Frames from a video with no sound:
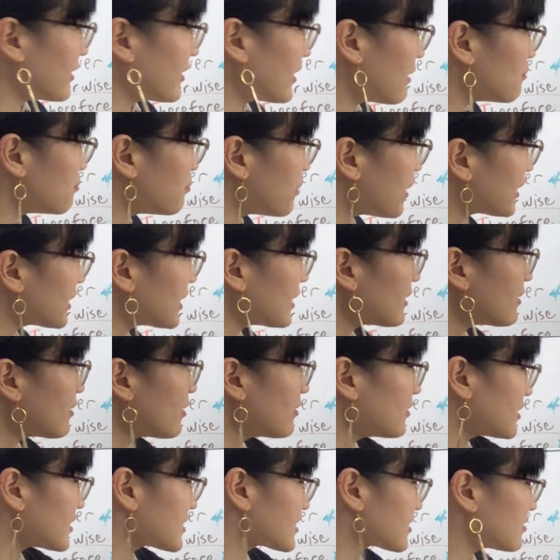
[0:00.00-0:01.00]
I'm banking on
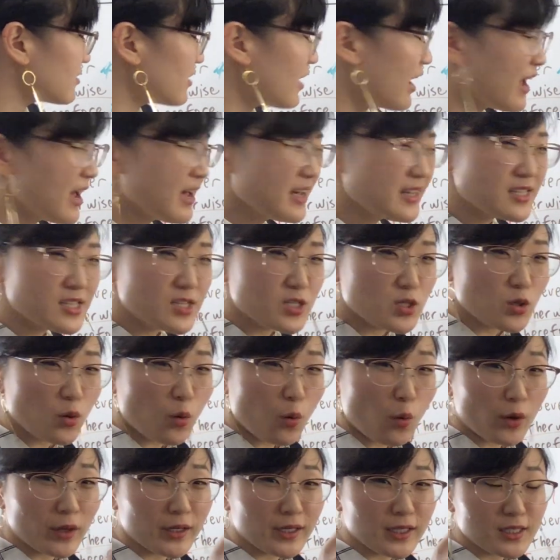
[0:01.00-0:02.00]
this last
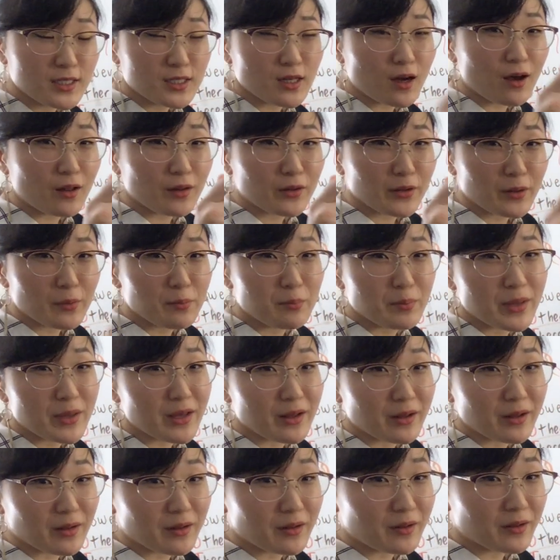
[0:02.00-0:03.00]
$20
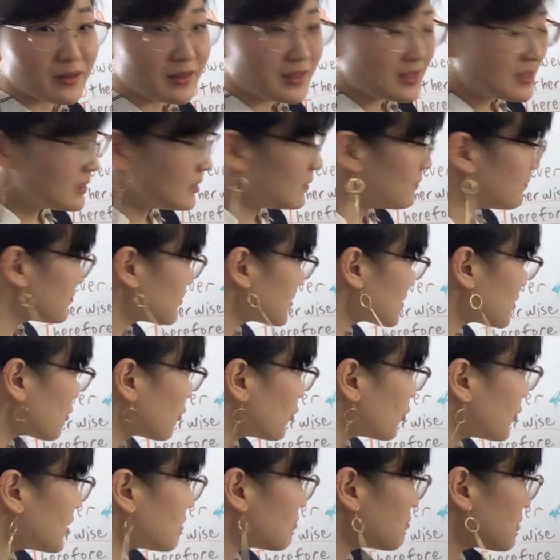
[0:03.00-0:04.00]
bill to
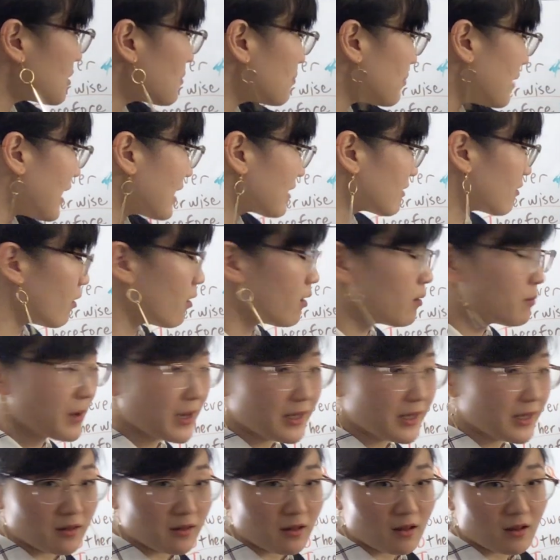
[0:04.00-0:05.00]
win me back all my
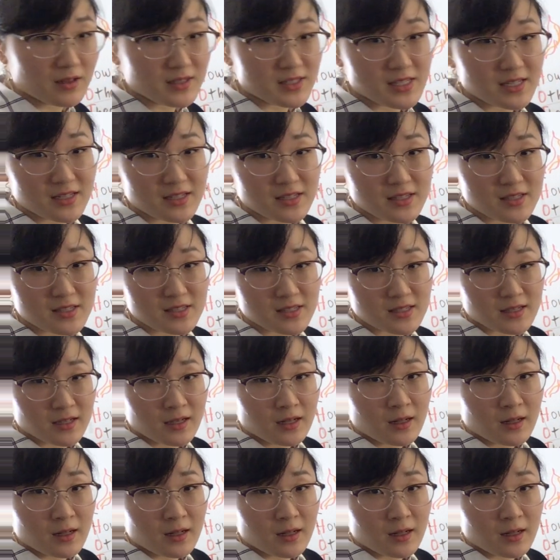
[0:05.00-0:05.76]
losses.